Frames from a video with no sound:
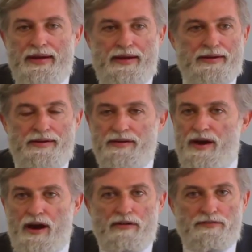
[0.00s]
It can
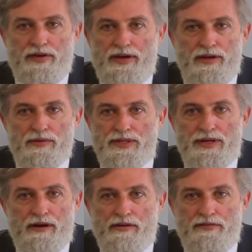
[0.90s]
horrify you and
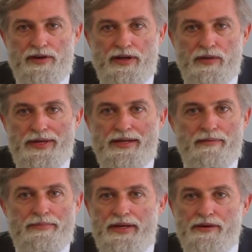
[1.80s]
terrify you. It
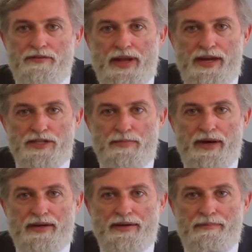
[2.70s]
can be a
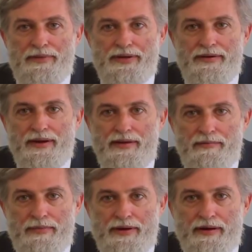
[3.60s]
flashback. It can be a
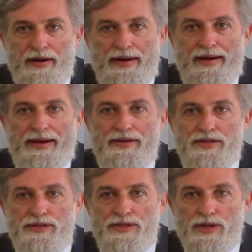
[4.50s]
nightmare. And
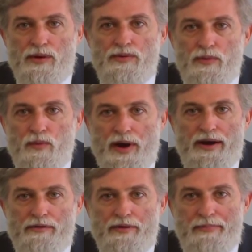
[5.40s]
you don't
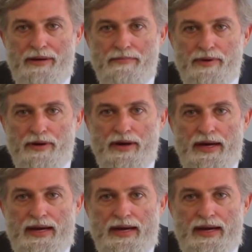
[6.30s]
want to remember.